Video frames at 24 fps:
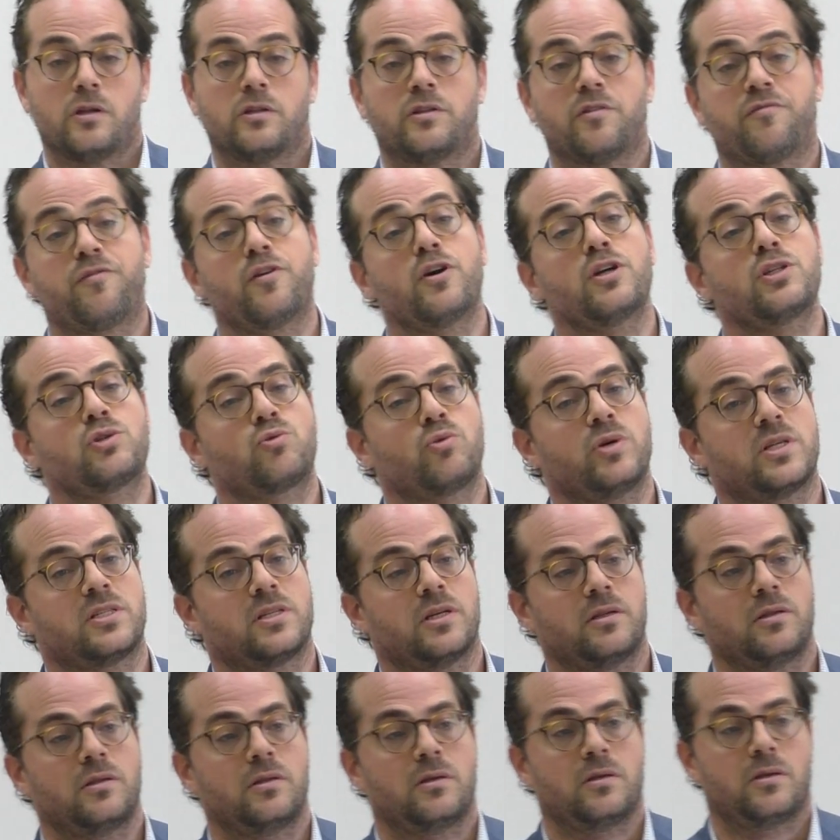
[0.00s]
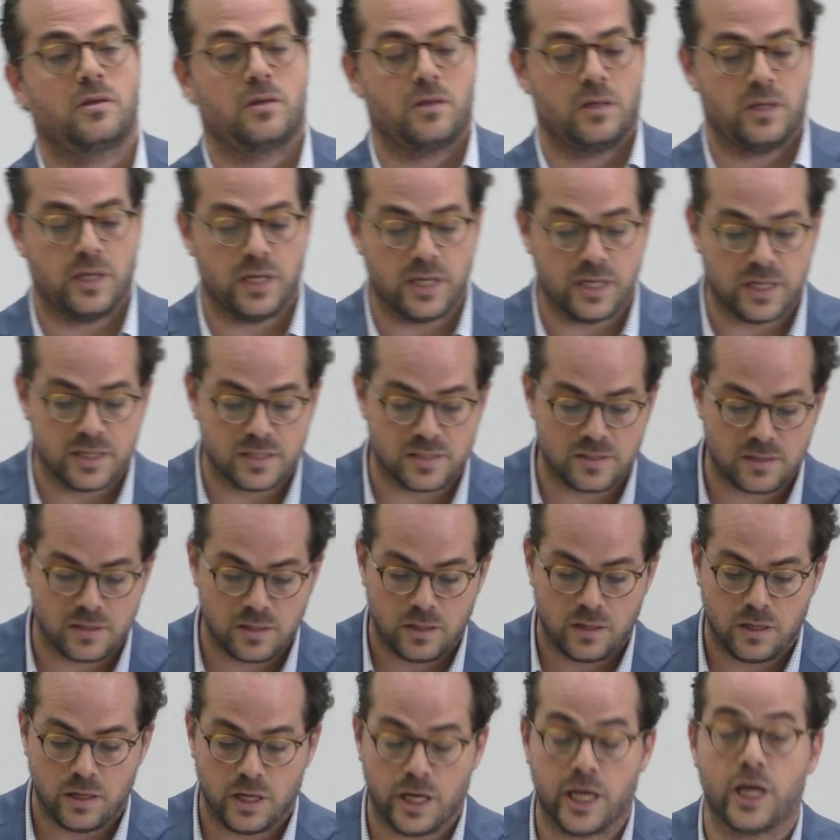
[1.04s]
The first reason is
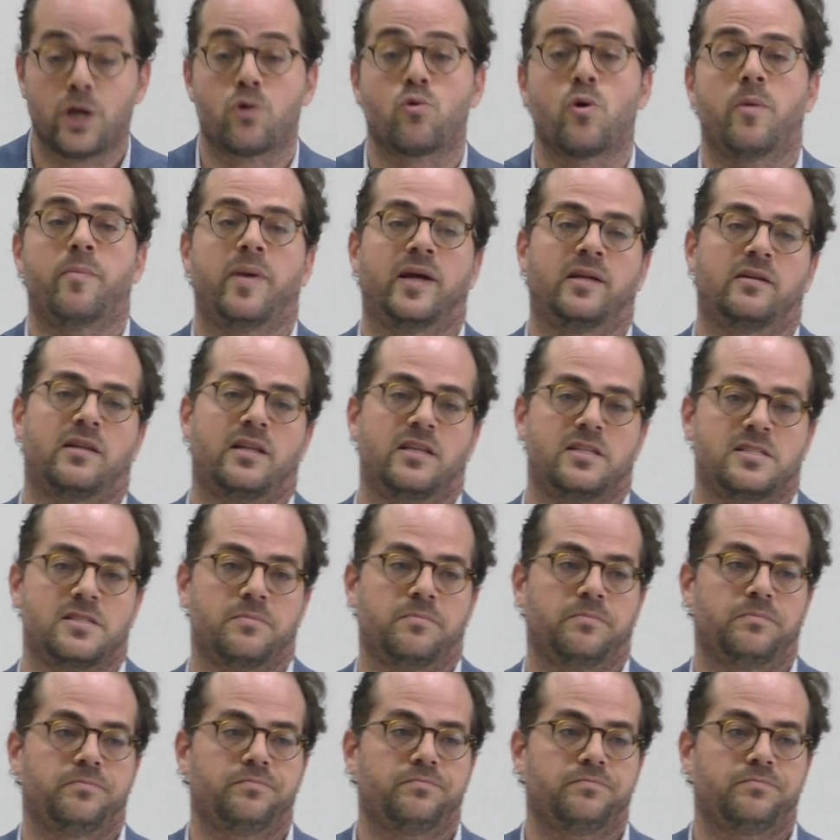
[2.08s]
incrementalism.